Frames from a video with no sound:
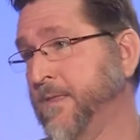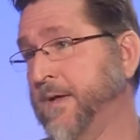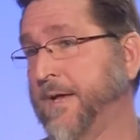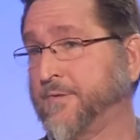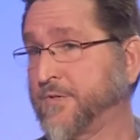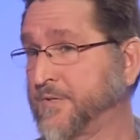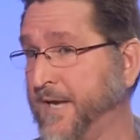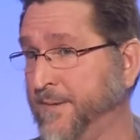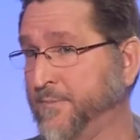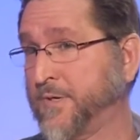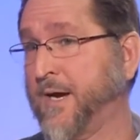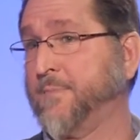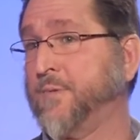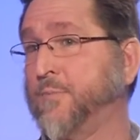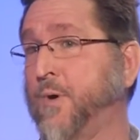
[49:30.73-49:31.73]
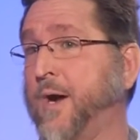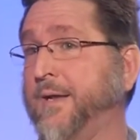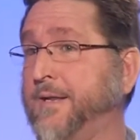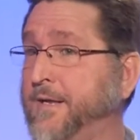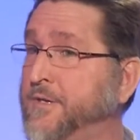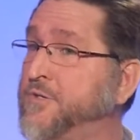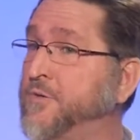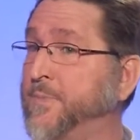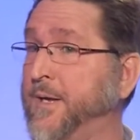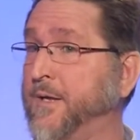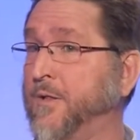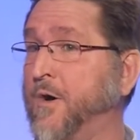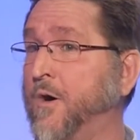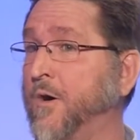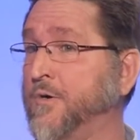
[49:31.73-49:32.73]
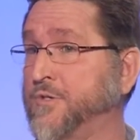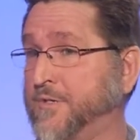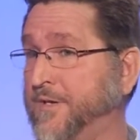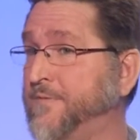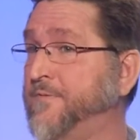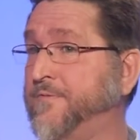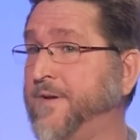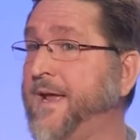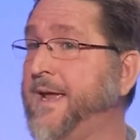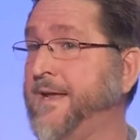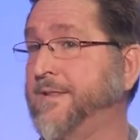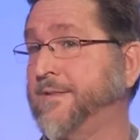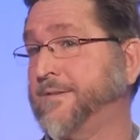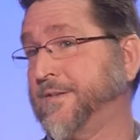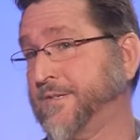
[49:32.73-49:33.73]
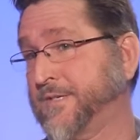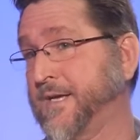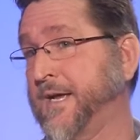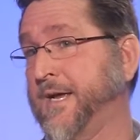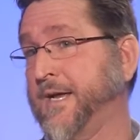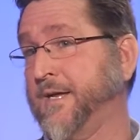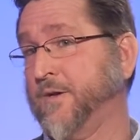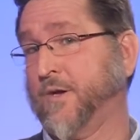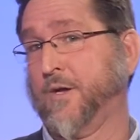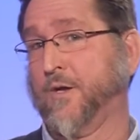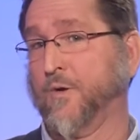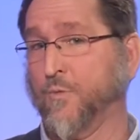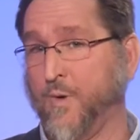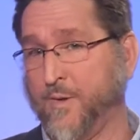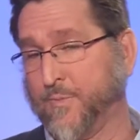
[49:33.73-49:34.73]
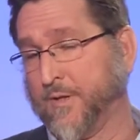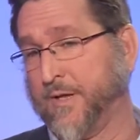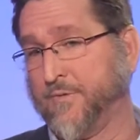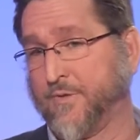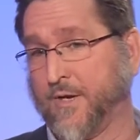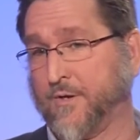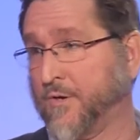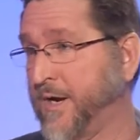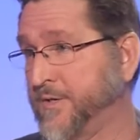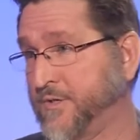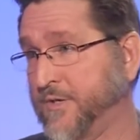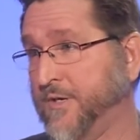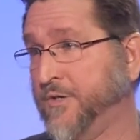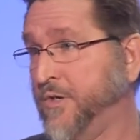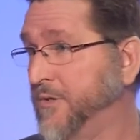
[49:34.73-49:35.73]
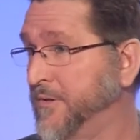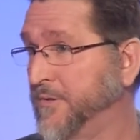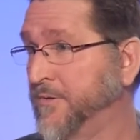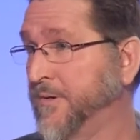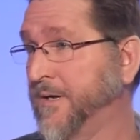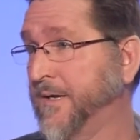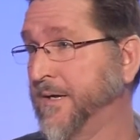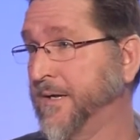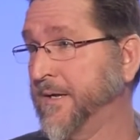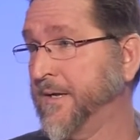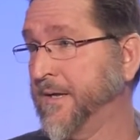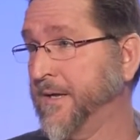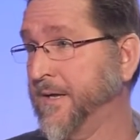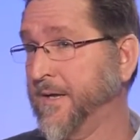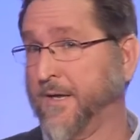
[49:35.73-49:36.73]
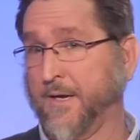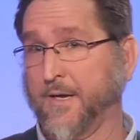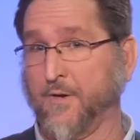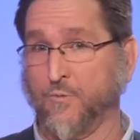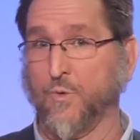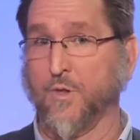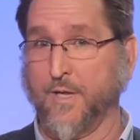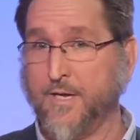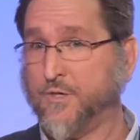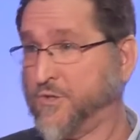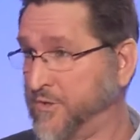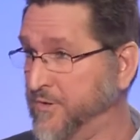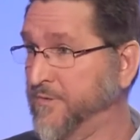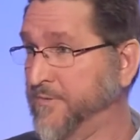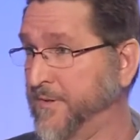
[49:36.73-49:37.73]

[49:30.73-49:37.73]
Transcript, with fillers: At the same time, the body needs to be enlarged in faith to say, we believe that Christ in you can release you.